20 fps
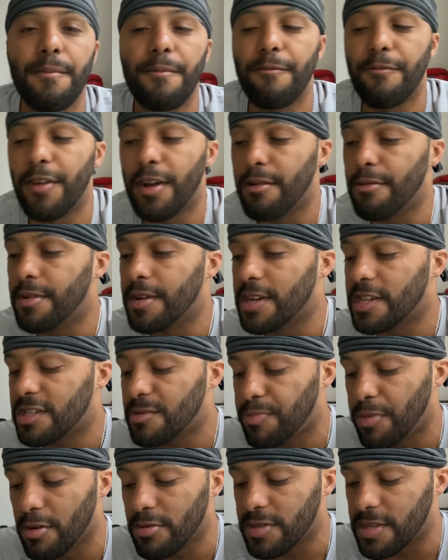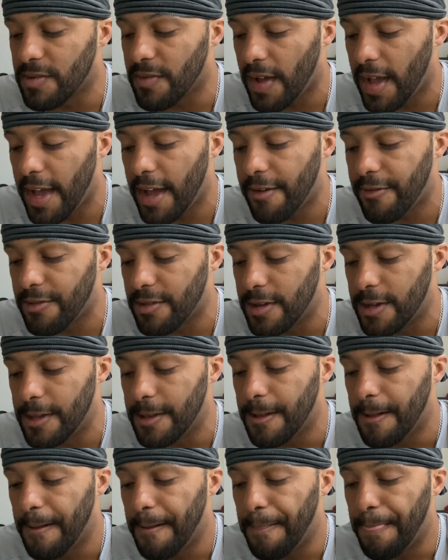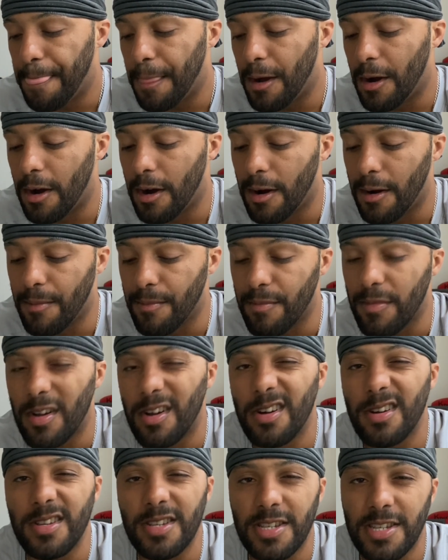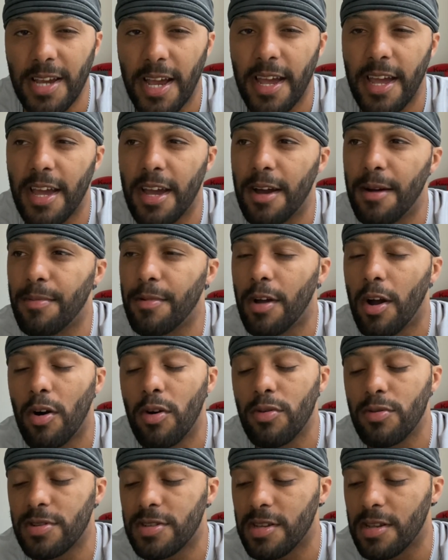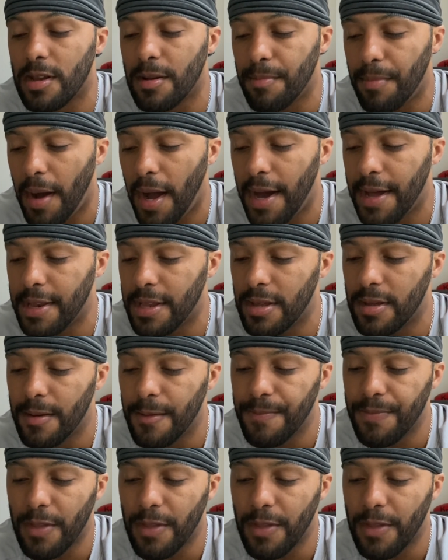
very explosive athlete, good jab, goes to the body,